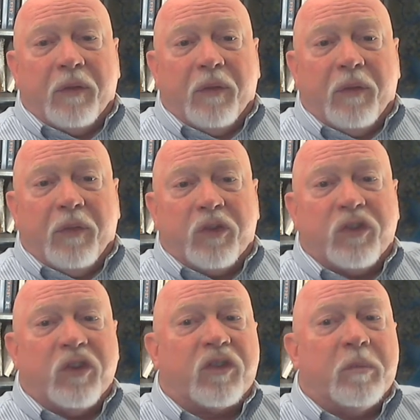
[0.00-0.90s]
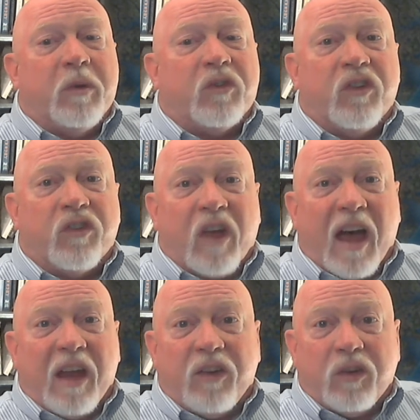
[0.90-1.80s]
The system is
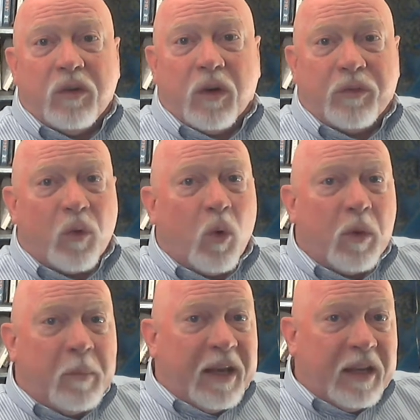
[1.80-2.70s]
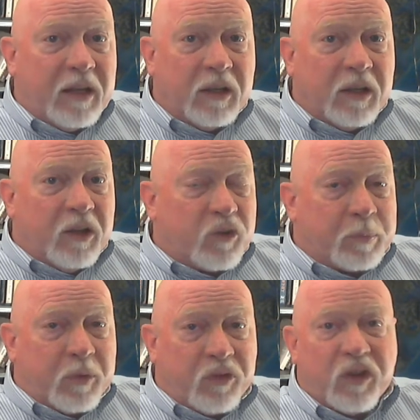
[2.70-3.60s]
designed to afford many
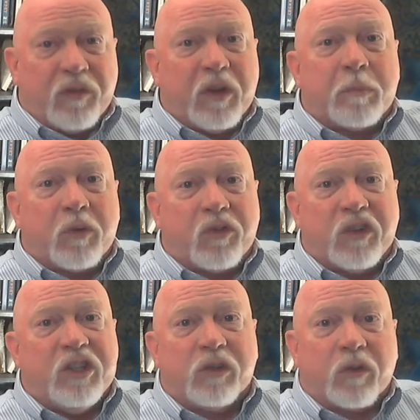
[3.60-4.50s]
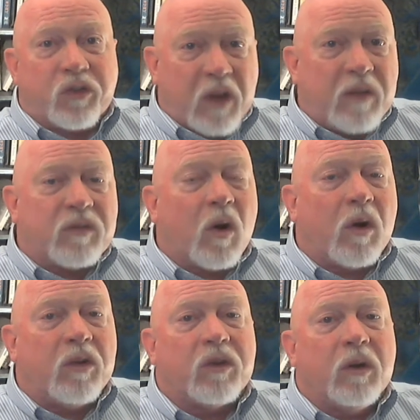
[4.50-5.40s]
specific procedural
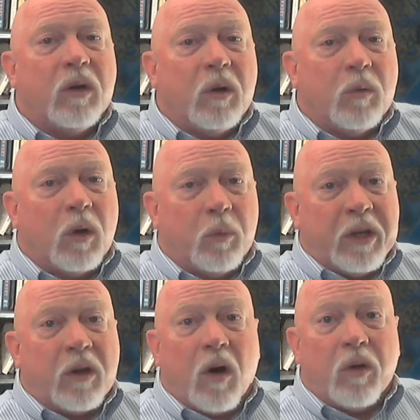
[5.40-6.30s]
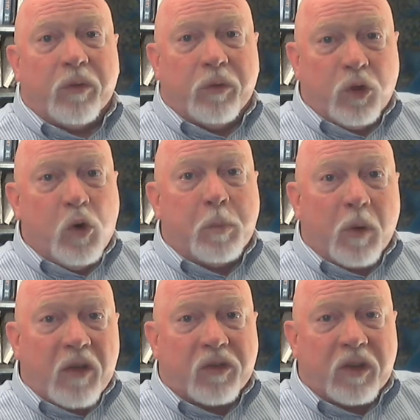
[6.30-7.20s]
safeguards, what we call due
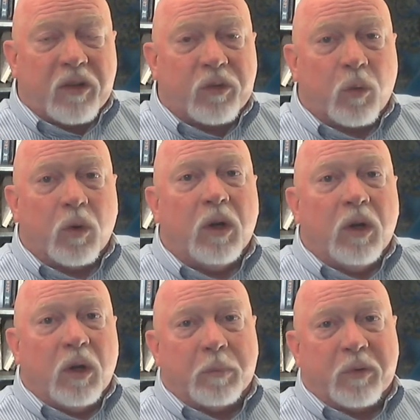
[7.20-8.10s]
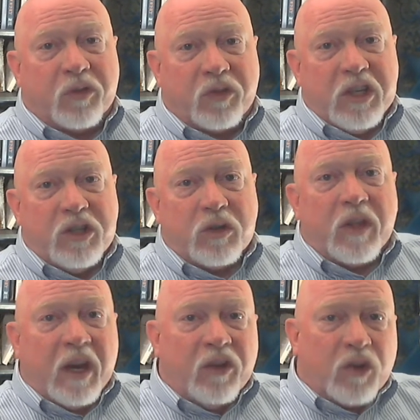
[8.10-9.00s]
process, or a procedure
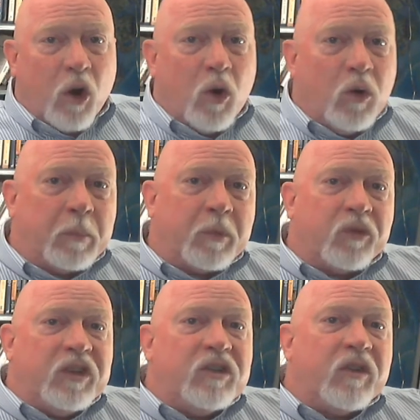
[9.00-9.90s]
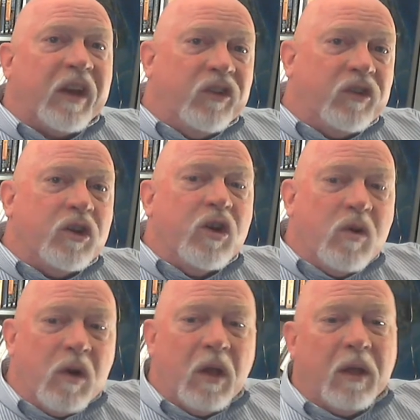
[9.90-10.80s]
that is owed, a procedure that is
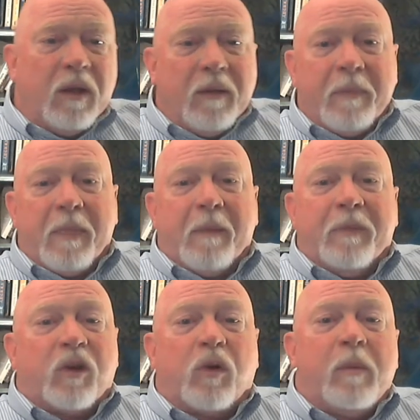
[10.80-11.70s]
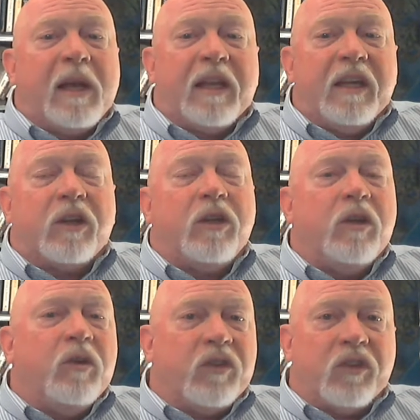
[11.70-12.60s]
due. The criminally
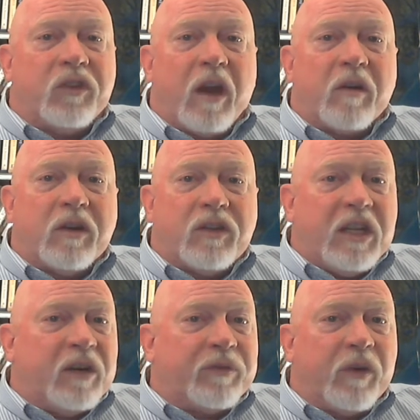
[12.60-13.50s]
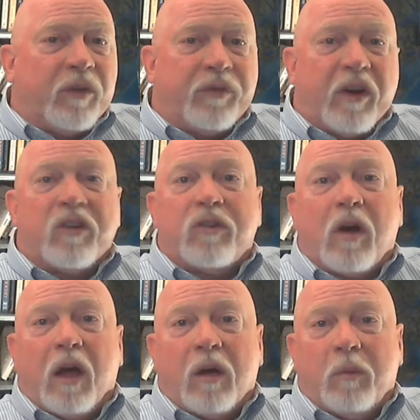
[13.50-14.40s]
accused is guaranteed a fair
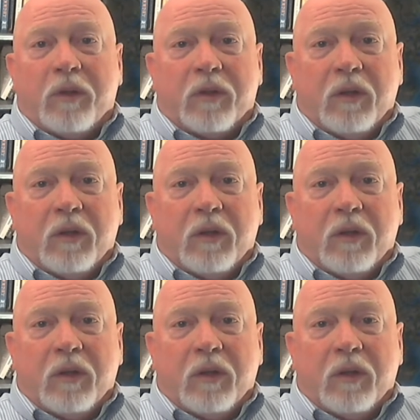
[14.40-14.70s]
trial with